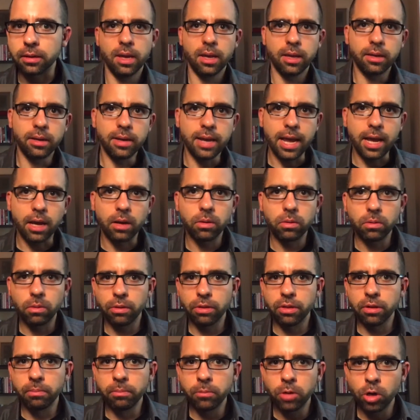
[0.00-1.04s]
Now,
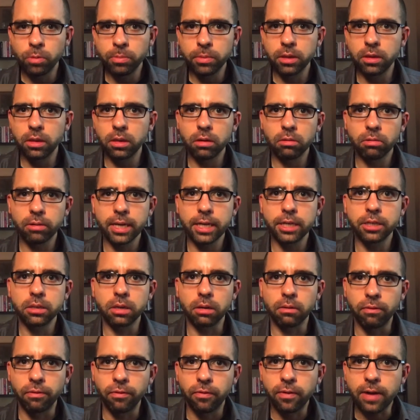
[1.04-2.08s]
the moment the creature
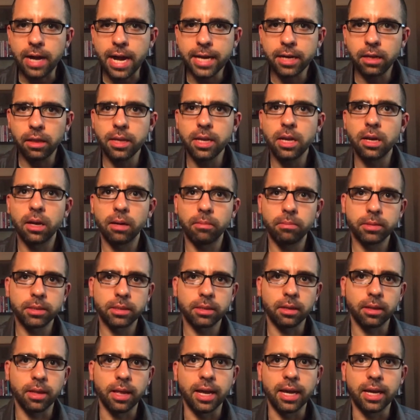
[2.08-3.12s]
finally comes to
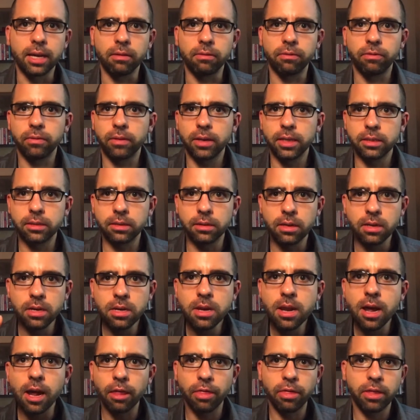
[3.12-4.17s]
life is
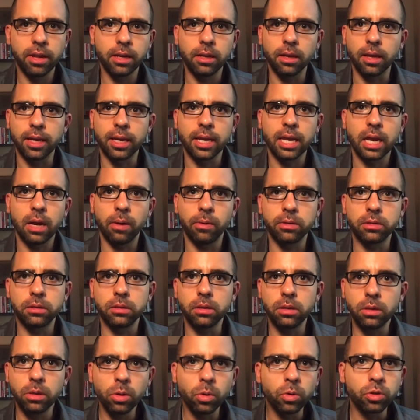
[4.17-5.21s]
nothing like how it's
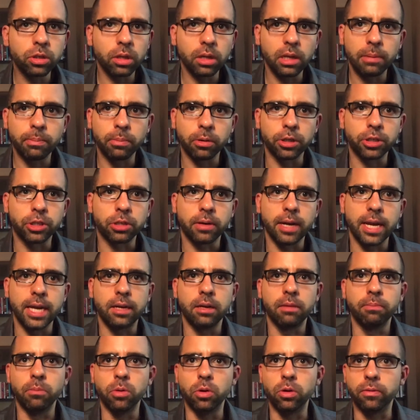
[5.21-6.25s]
usually portrayed in
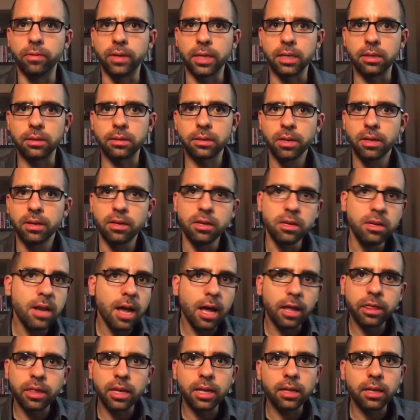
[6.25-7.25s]
movies. Nothing